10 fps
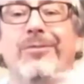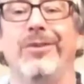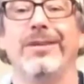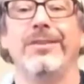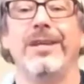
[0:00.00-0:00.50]

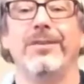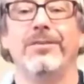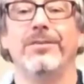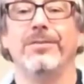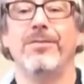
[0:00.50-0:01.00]

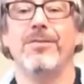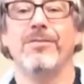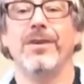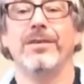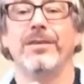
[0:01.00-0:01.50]
rectangle,
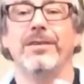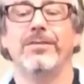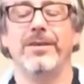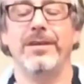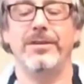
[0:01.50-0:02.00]
long
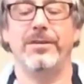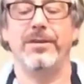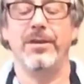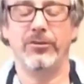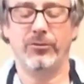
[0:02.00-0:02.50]
rectangle right here.
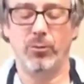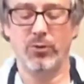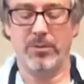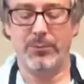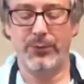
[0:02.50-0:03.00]
So we're
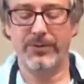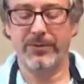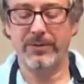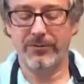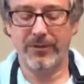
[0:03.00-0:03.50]
going to put
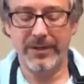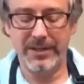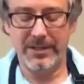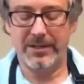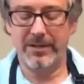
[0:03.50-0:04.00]
this right
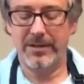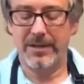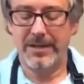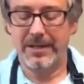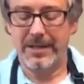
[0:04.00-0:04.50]
here,
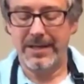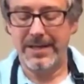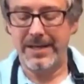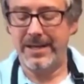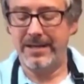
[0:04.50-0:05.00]

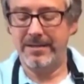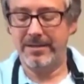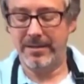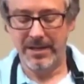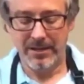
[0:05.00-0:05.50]

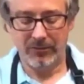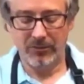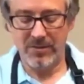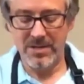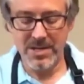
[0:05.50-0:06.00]
and
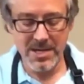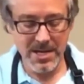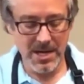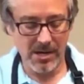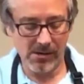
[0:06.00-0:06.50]
so
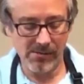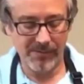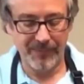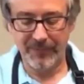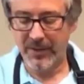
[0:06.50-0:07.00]
now
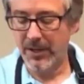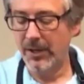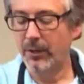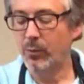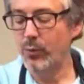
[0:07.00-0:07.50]

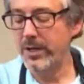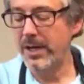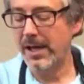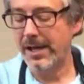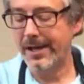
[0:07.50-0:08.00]

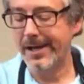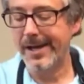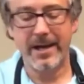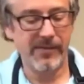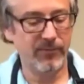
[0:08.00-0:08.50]
we
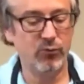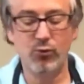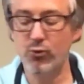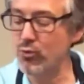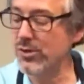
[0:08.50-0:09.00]
have
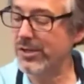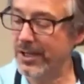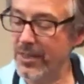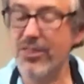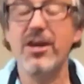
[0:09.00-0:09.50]
to
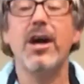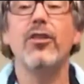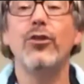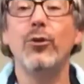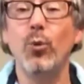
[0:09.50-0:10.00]
get
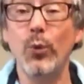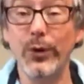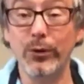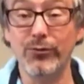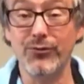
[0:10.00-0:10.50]
the
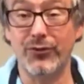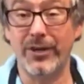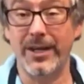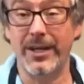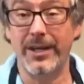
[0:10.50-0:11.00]
wheels
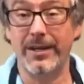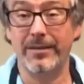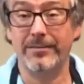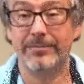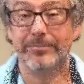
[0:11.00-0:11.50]
ready.
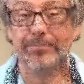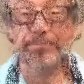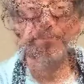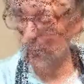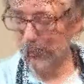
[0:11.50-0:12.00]

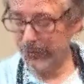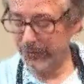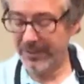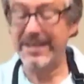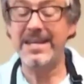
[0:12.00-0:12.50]
The
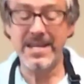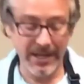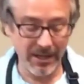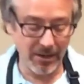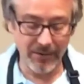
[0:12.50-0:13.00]
wheels,
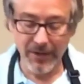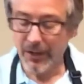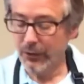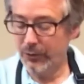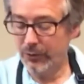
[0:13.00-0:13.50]
now
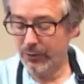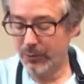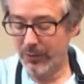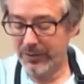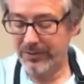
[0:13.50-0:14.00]
you're
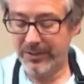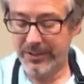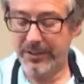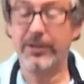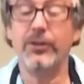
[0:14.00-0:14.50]
going to
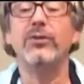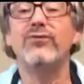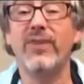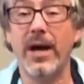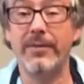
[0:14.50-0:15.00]
get your
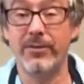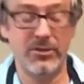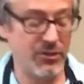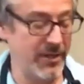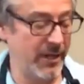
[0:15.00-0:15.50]

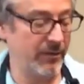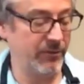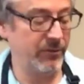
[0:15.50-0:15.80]
5-inch dowel.